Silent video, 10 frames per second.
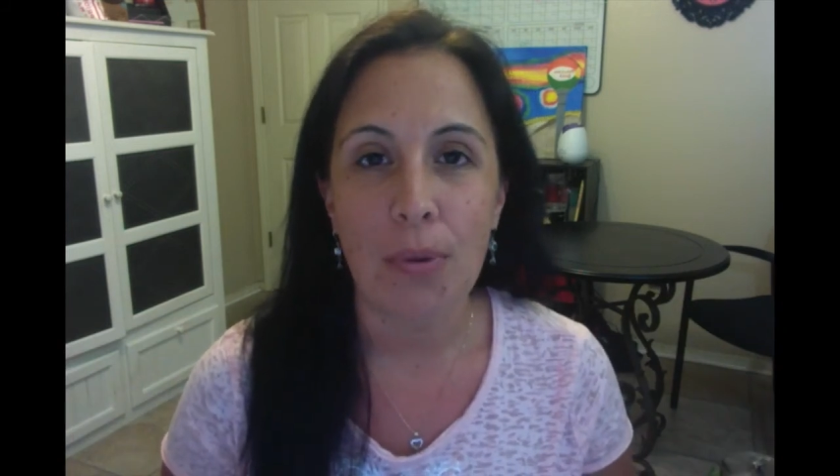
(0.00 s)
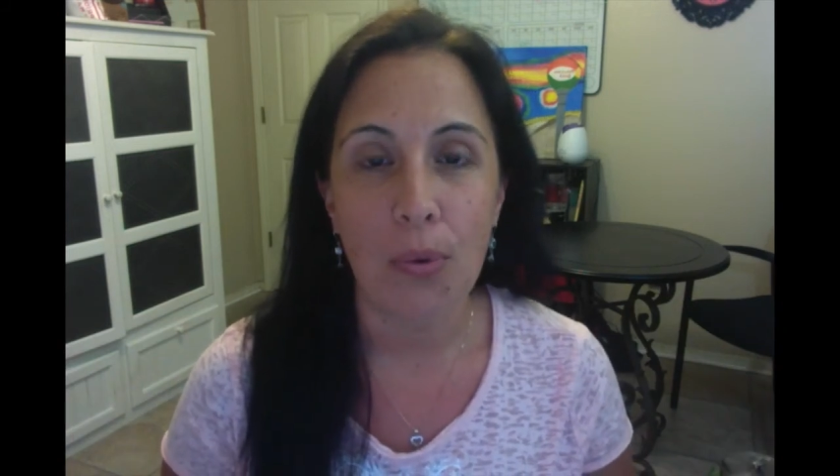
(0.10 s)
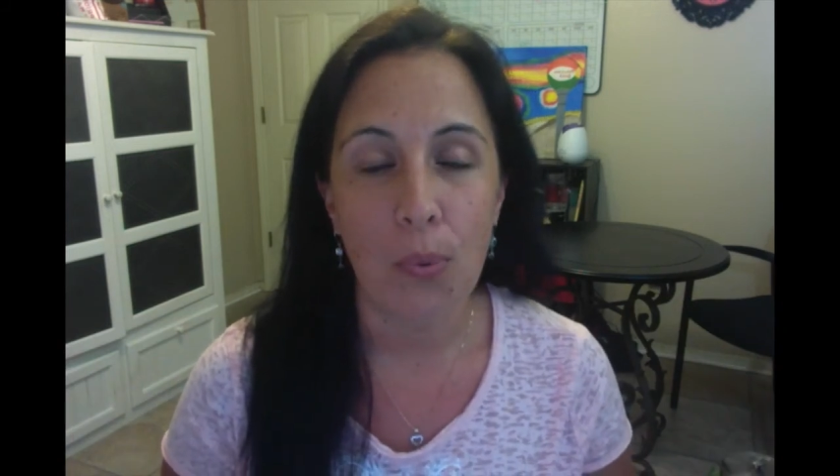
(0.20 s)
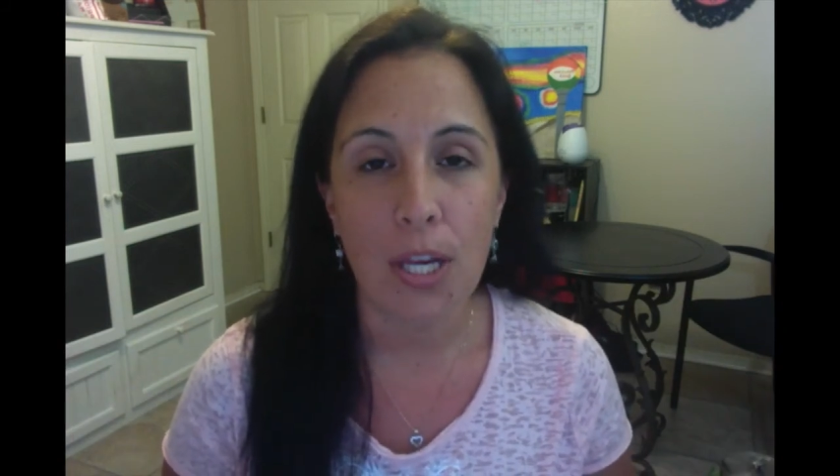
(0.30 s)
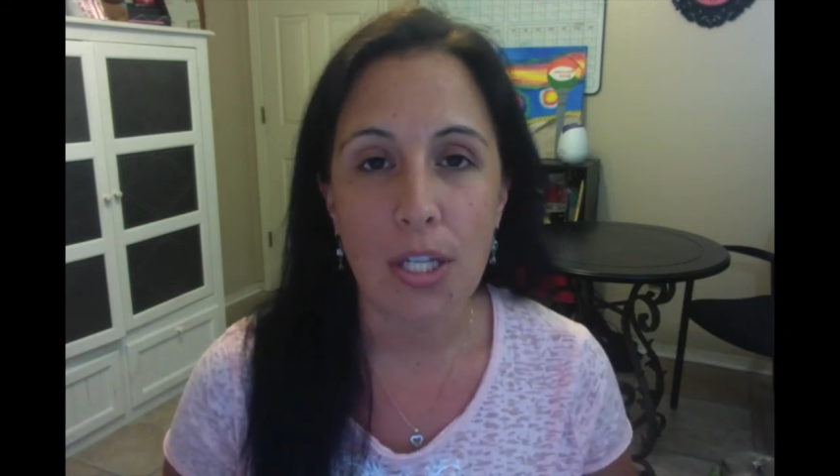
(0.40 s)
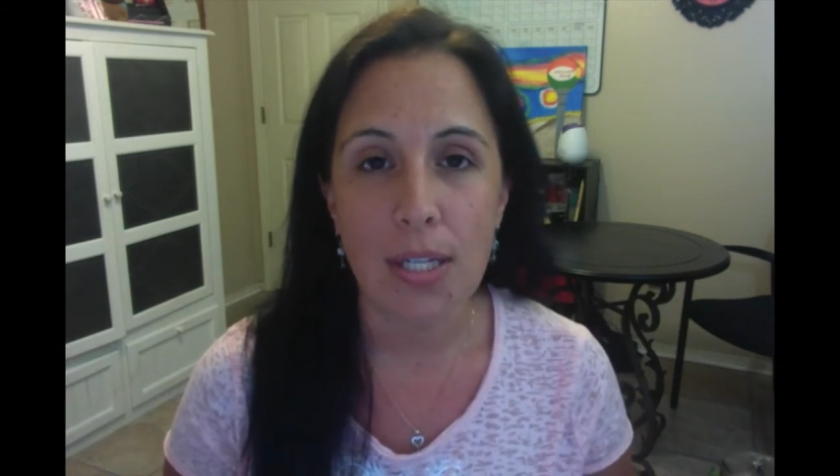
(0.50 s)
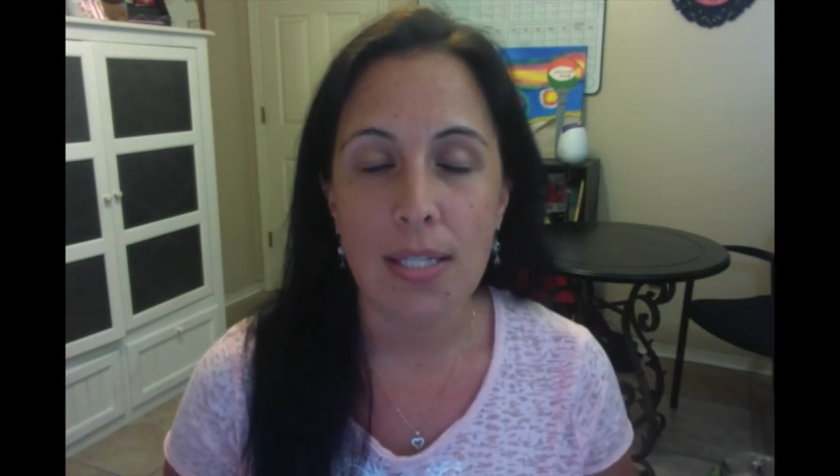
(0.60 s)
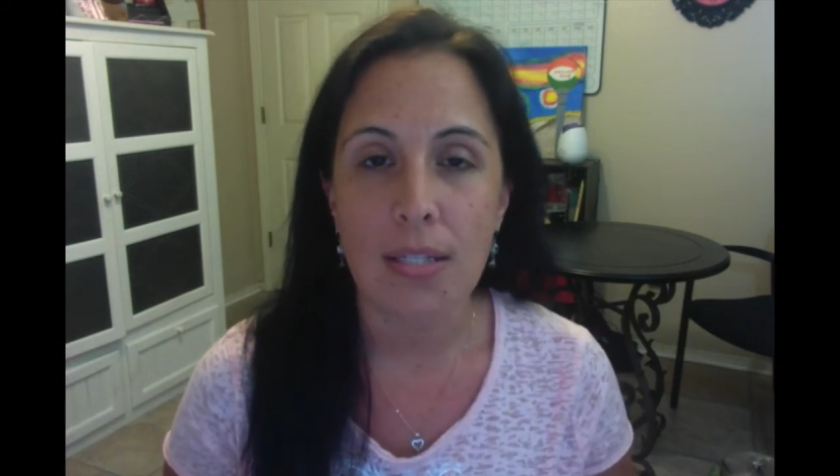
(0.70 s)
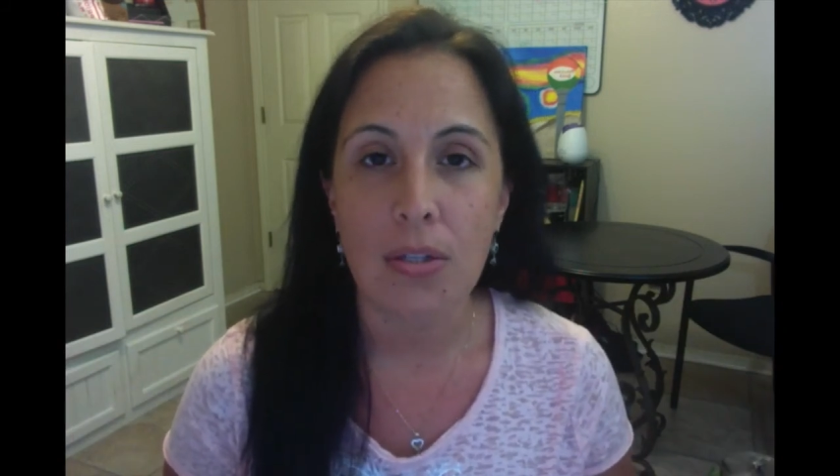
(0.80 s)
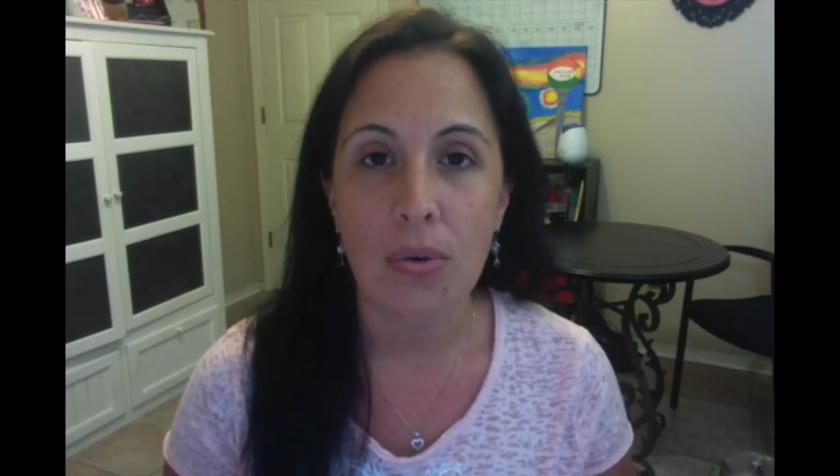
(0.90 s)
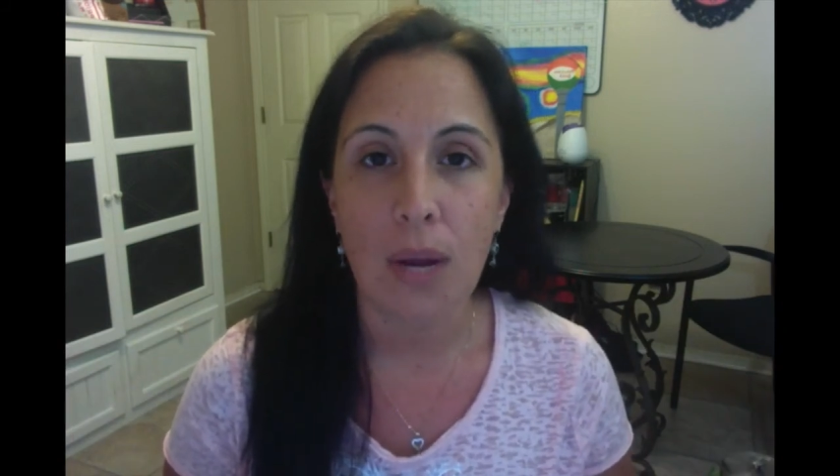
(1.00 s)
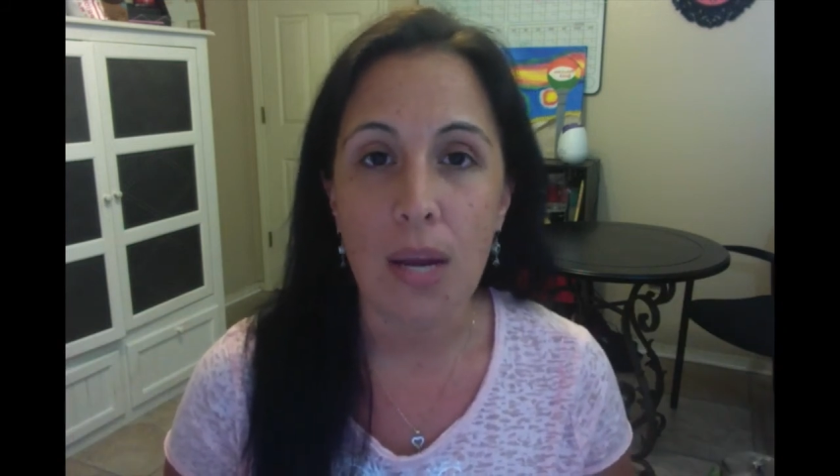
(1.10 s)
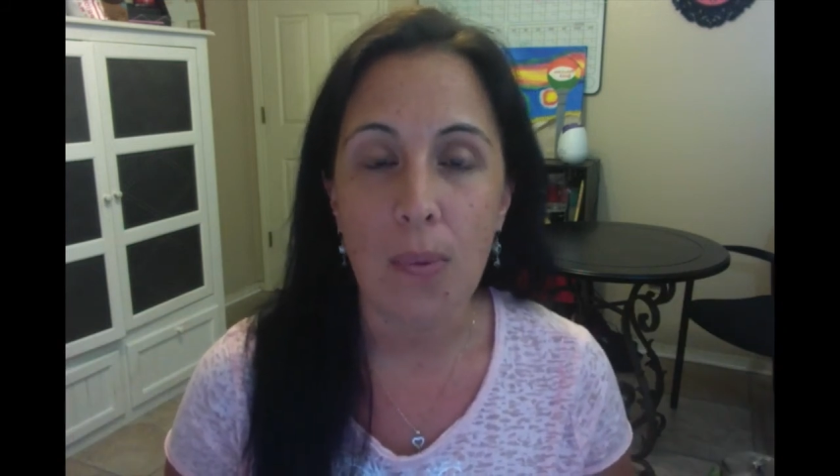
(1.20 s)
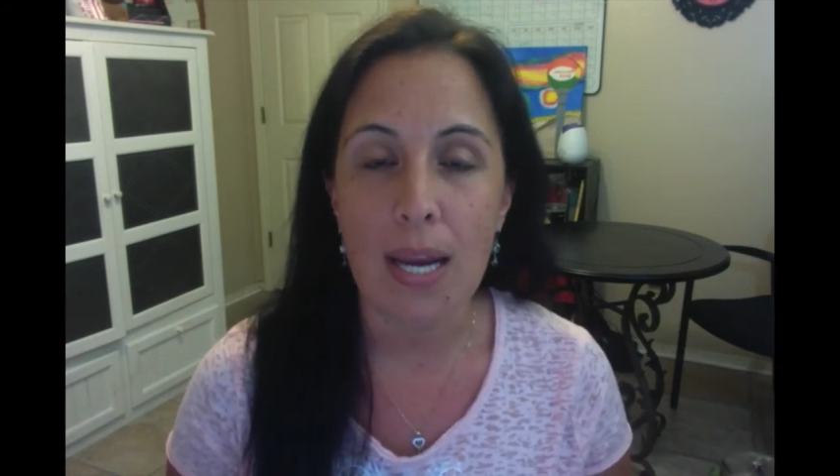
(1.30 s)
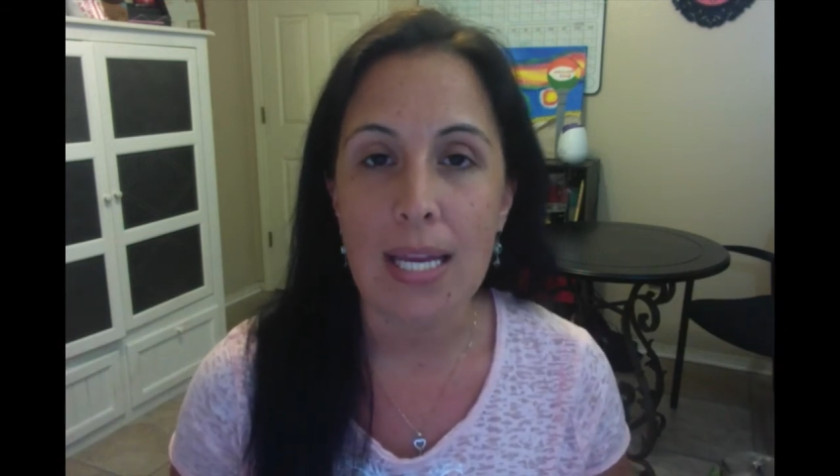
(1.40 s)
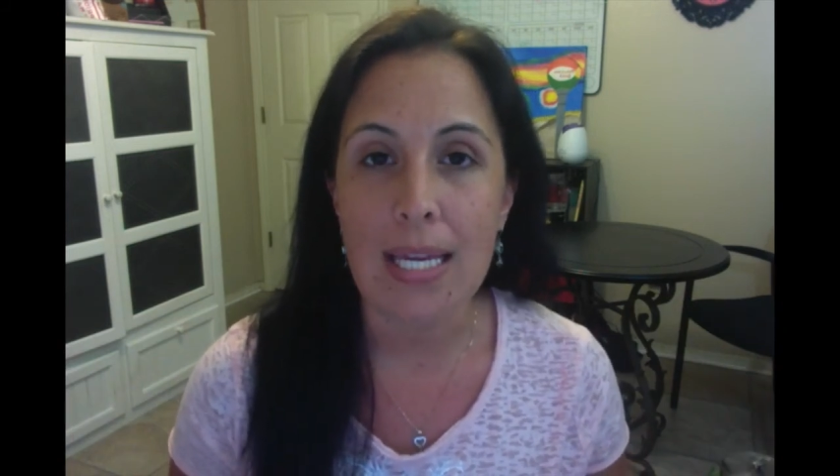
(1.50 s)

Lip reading: But a wish list is a great way to